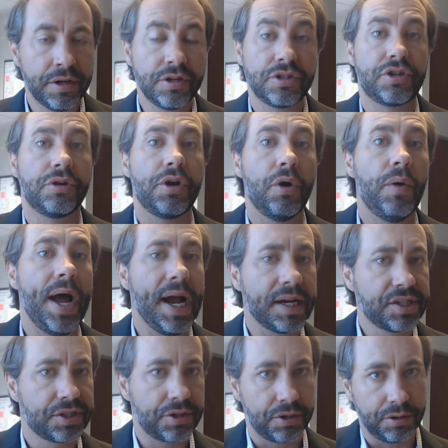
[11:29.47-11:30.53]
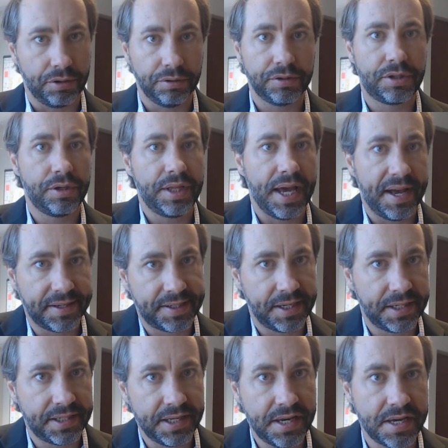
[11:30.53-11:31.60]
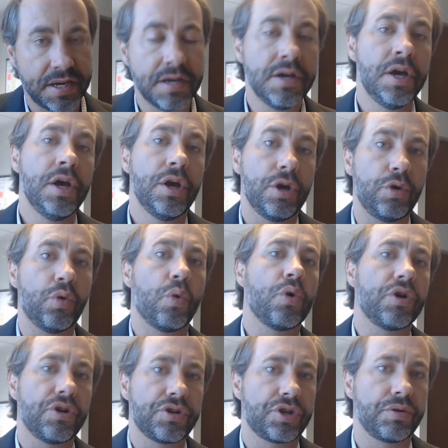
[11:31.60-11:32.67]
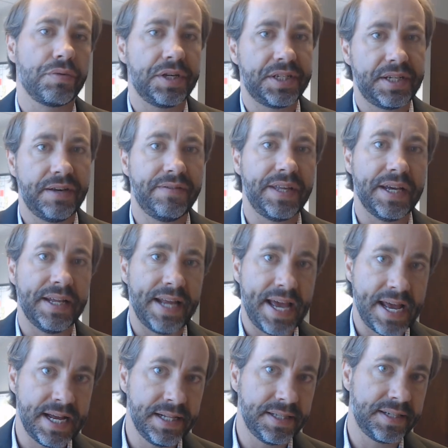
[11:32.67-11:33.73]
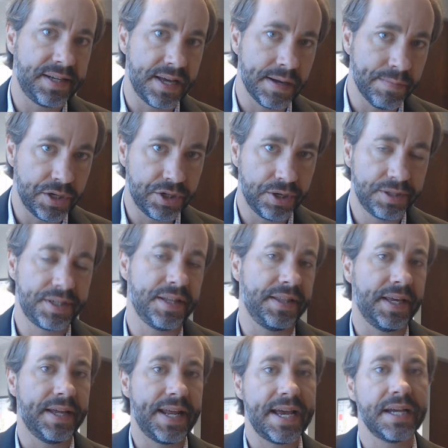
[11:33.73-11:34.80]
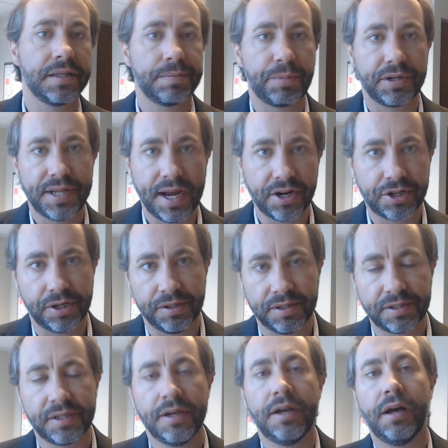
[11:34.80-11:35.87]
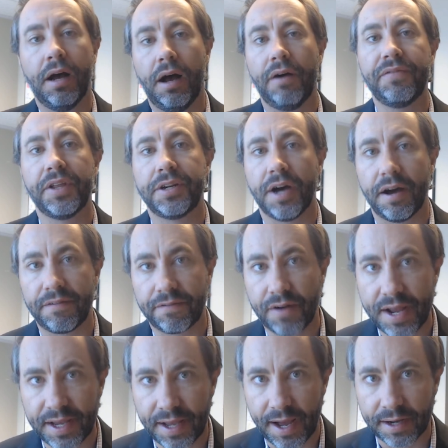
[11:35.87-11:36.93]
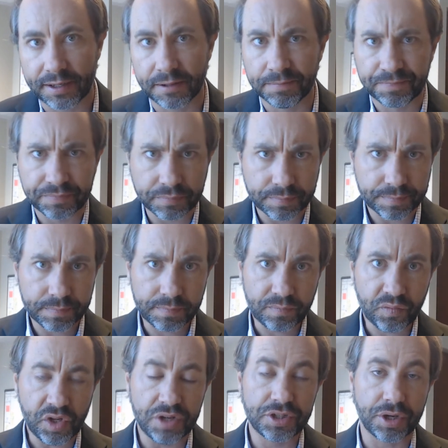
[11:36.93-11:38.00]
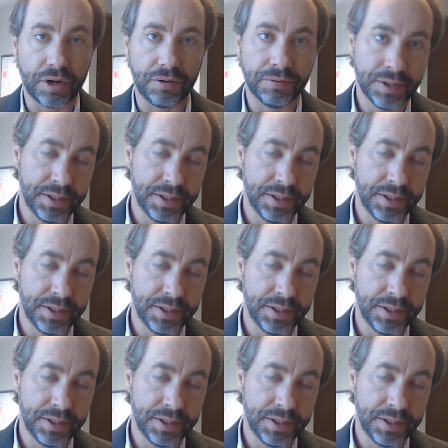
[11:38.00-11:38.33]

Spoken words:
to go external to the SEC in order to receive the enhanced damages and the enhanced protections of the Dodd-Frank Act. So,